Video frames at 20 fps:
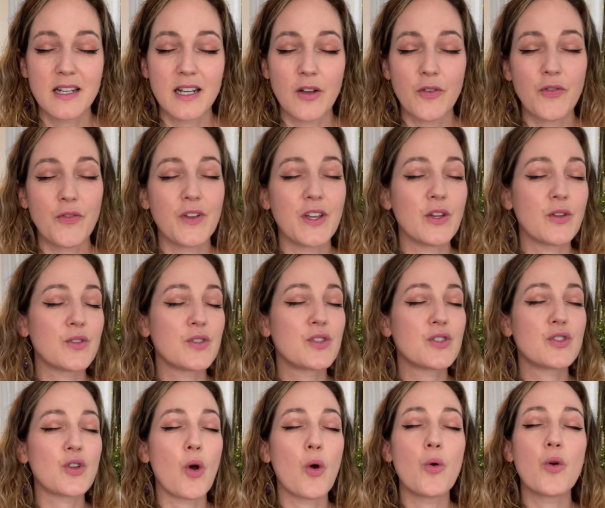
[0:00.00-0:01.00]
It feels
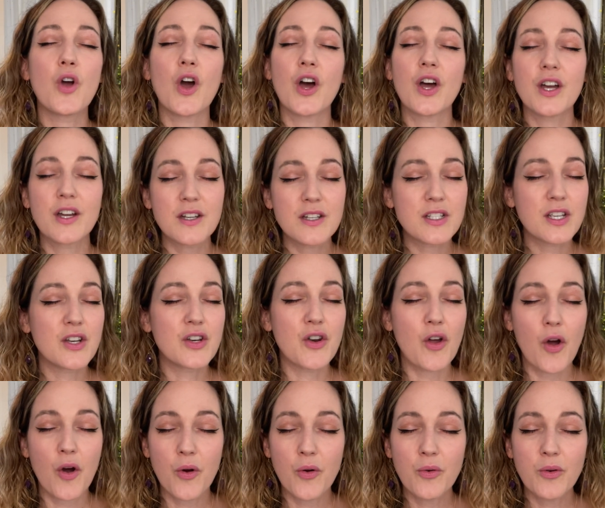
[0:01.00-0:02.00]
so good to
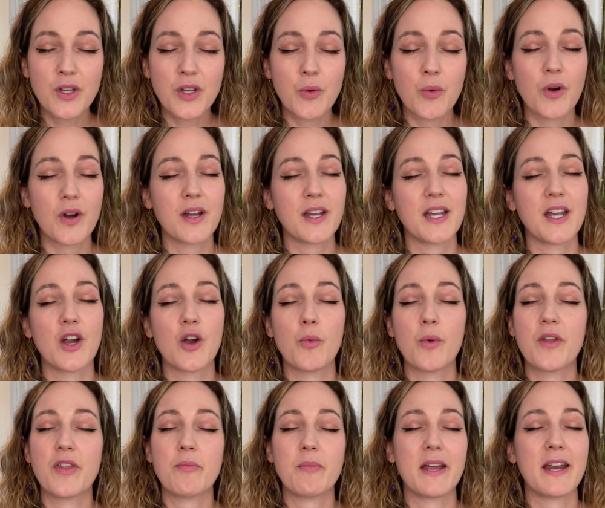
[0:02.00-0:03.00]
know you are here
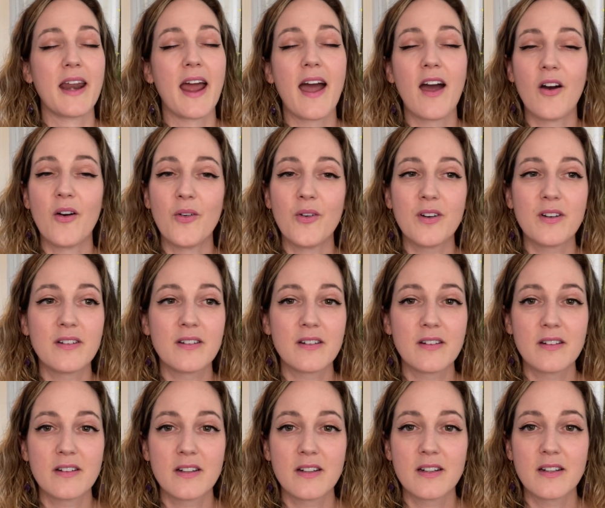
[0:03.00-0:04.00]
with me now.
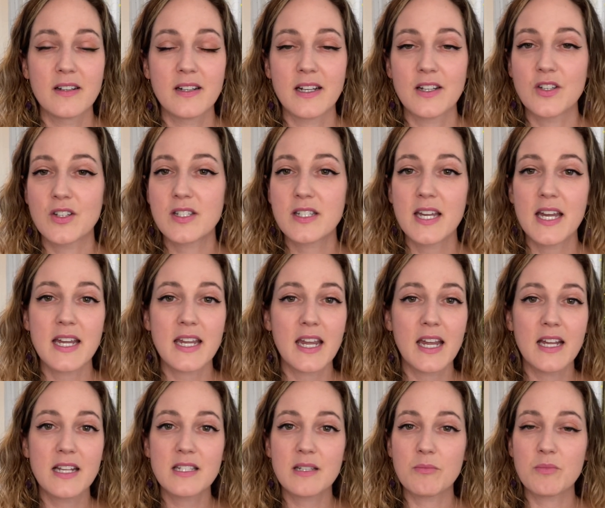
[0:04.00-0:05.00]
And just
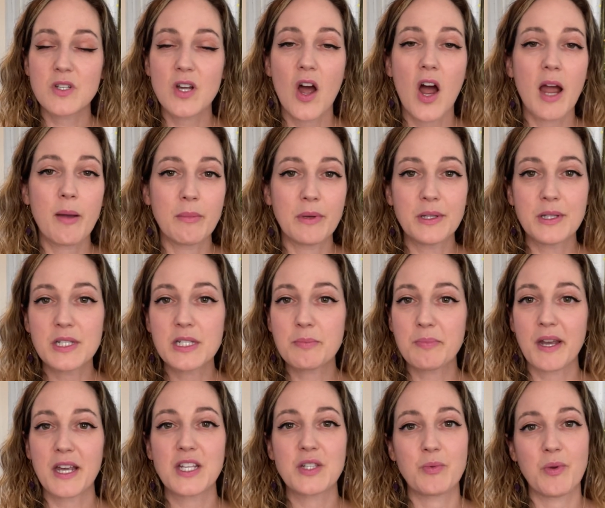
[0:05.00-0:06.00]
taking some time and
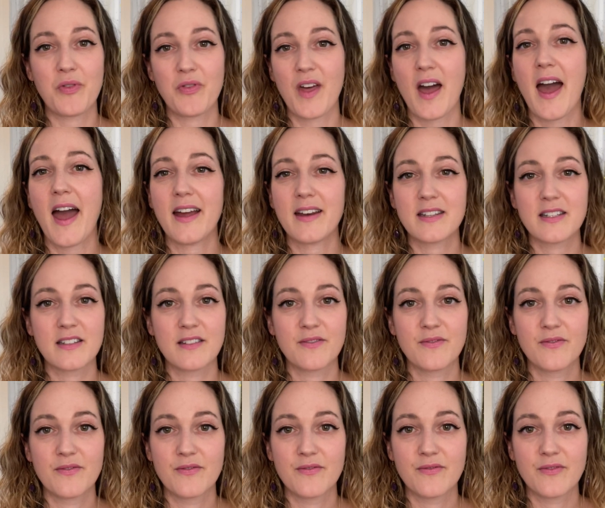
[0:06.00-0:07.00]
space with that.
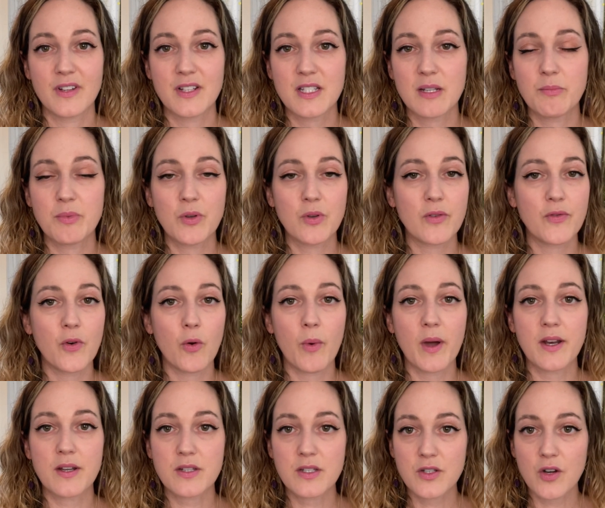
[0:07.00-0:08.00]
It's a beautiful
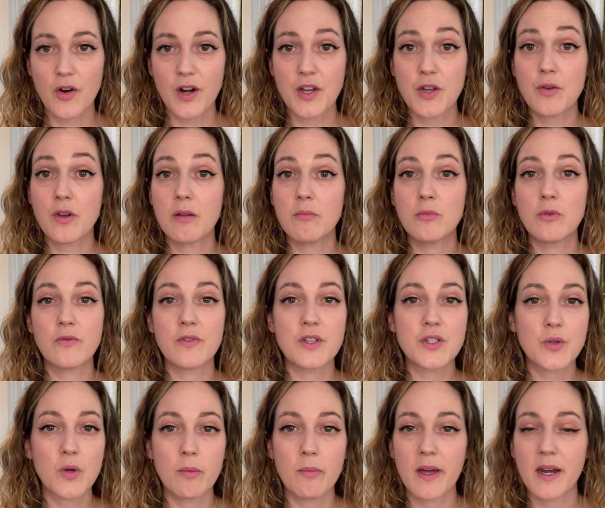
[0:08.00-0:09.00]
way to start. And you can move
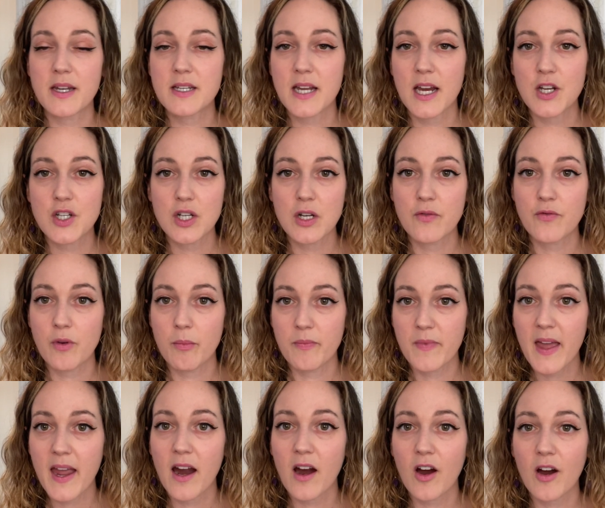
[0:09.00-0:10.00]
into a meditation from
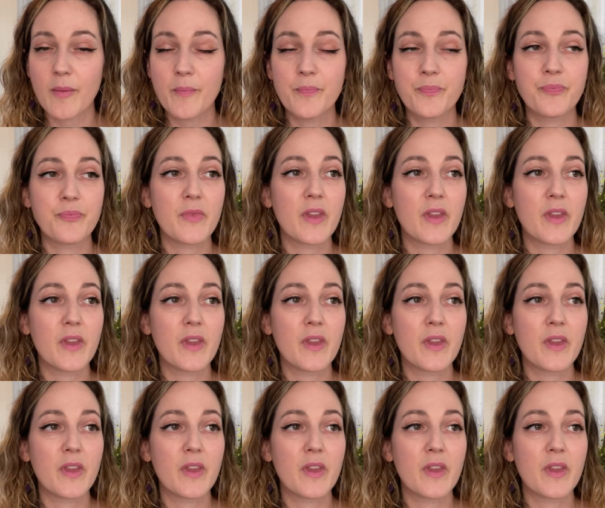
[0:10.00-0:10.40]
there.